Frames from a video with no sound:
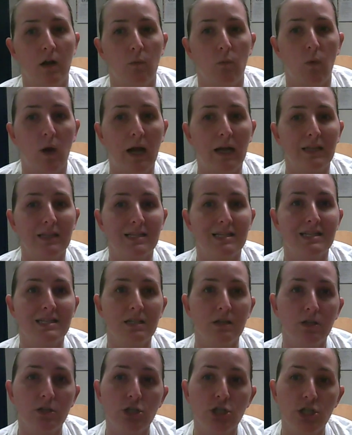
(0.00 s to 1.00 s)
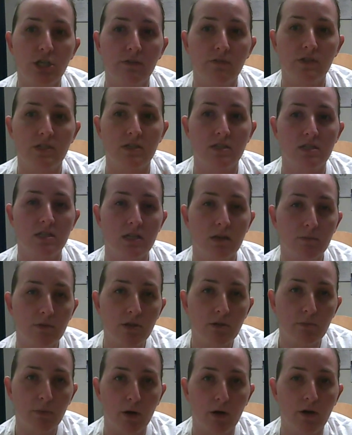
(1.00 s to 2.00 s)
While it still shifts some
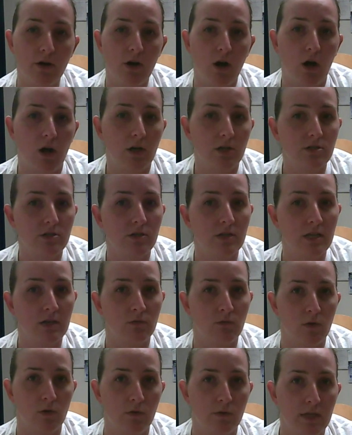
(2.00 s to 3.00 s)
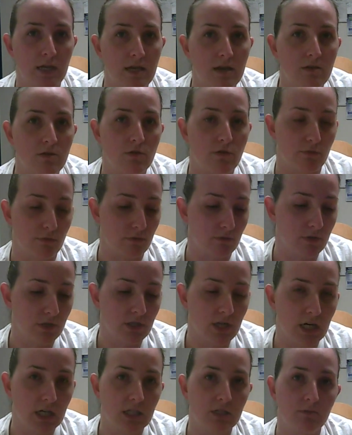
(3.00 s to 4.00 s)
of the burden onto the enrollee through
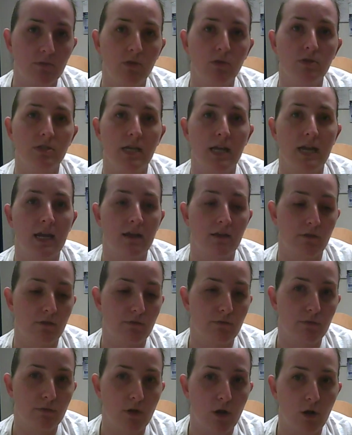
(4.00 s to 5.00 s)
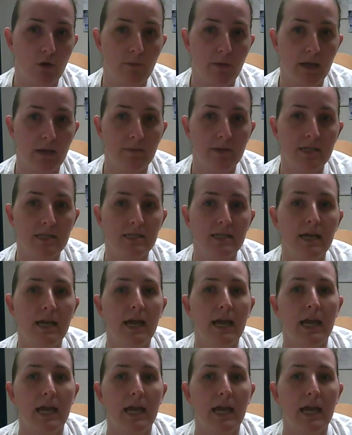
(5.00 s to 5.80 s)
deductibles and through copayments,